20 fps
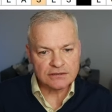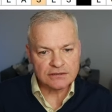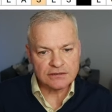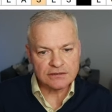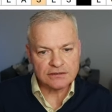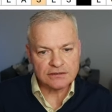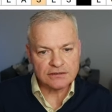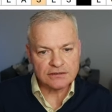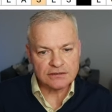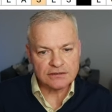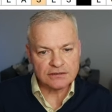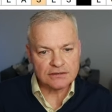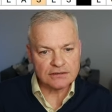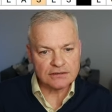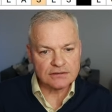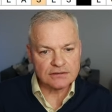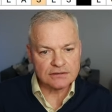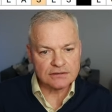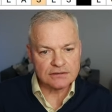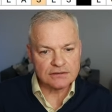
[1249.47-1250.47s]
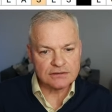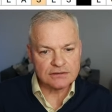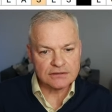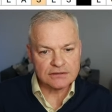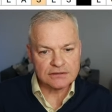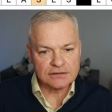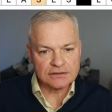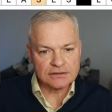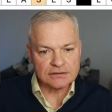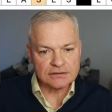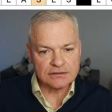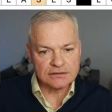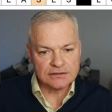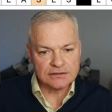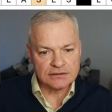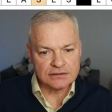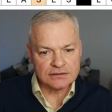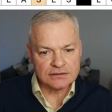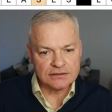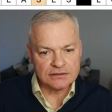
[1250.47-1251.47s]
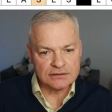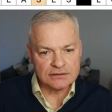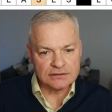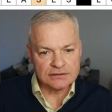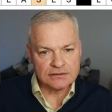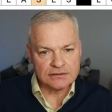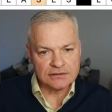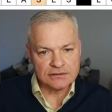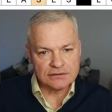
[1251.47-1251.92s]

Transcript: Nobody speaks.